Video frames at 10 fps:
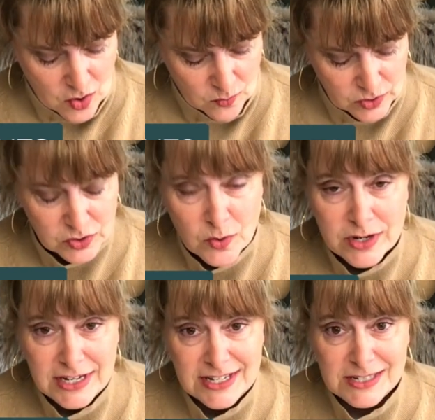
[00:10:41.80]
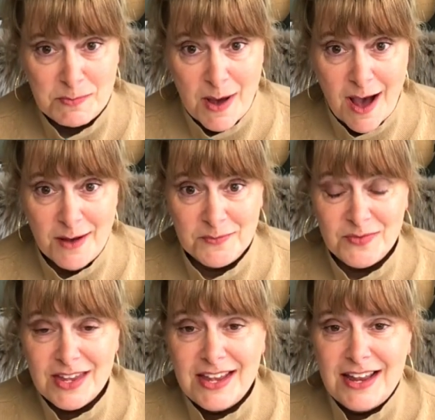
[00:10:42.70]
Resort and Spa.
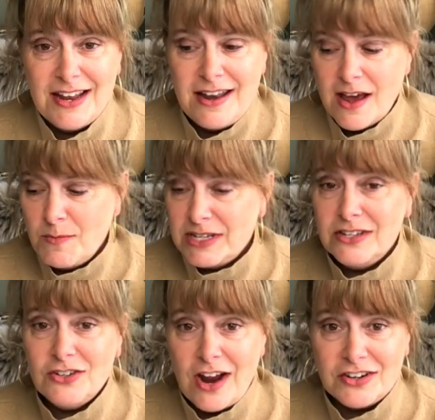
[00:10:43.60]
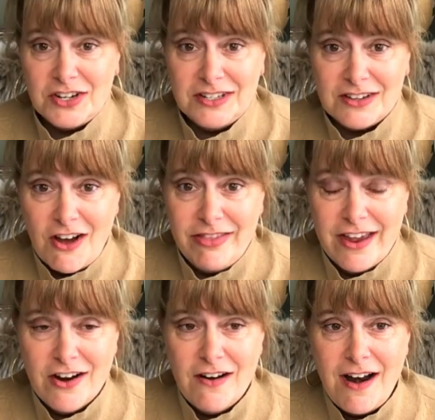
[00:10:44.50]
Now, my sister actually has gone
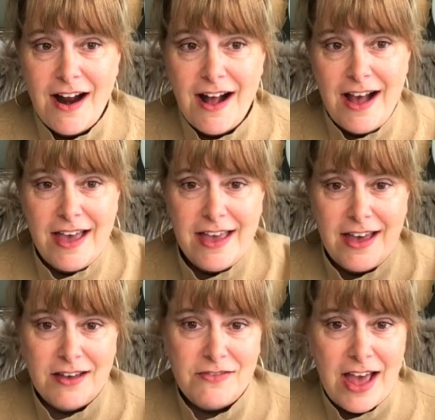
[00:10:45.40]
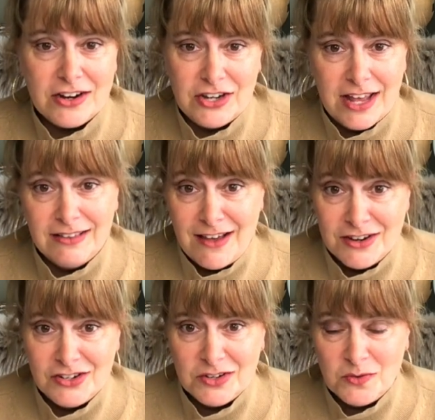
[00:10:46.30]
there. I have actually had
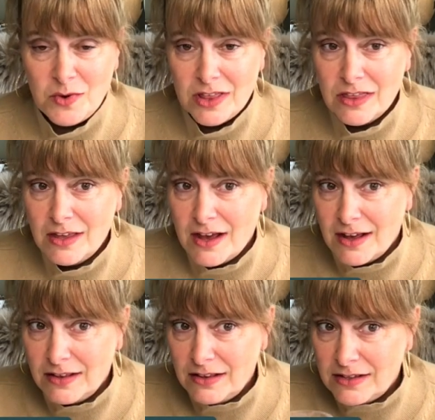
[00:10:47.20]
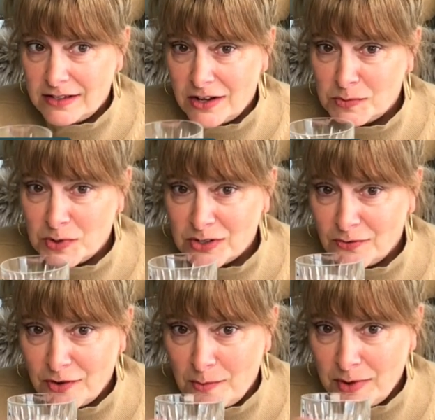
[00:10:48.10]
lunch with uh, the
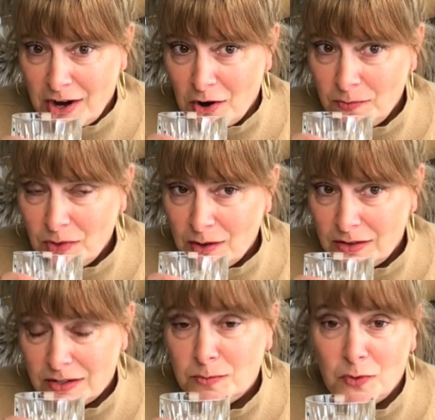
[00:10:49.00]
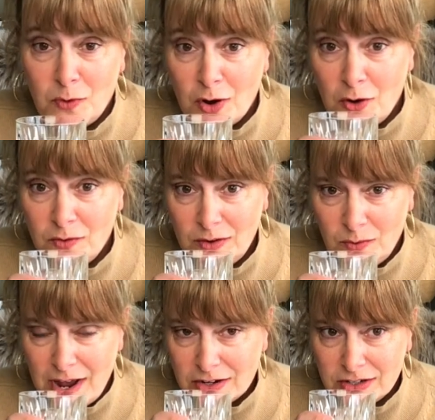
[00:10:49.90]
salesperson from here. This is before COVID.
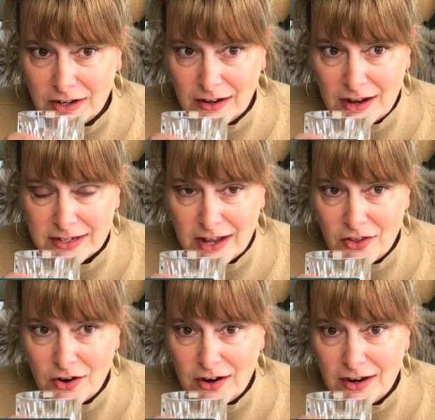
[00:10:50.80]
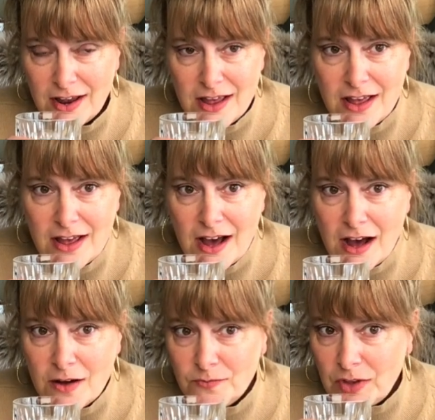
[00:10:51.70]
We actually got together and
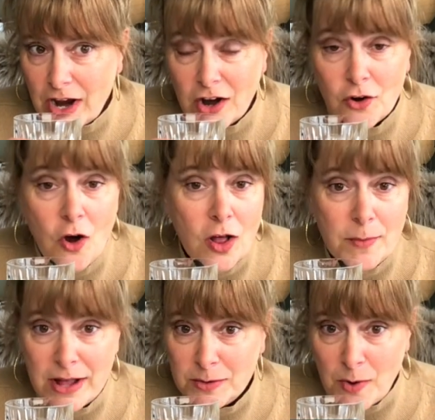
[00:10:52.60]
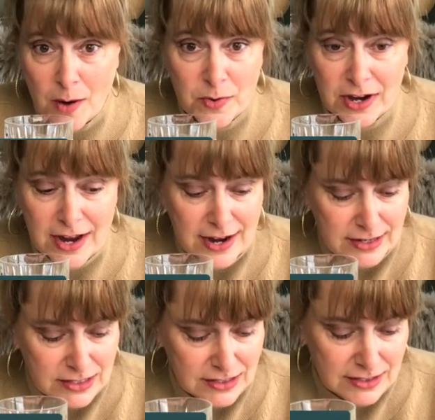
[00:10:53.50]
um, I heard all about the property, and
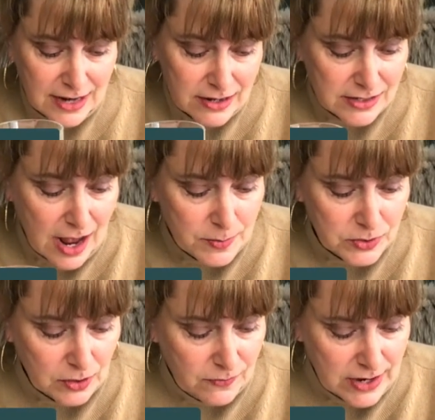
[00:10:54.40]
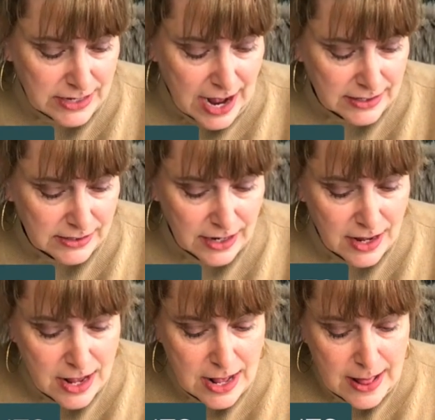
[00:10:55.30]
it sounds absolutely fantastic.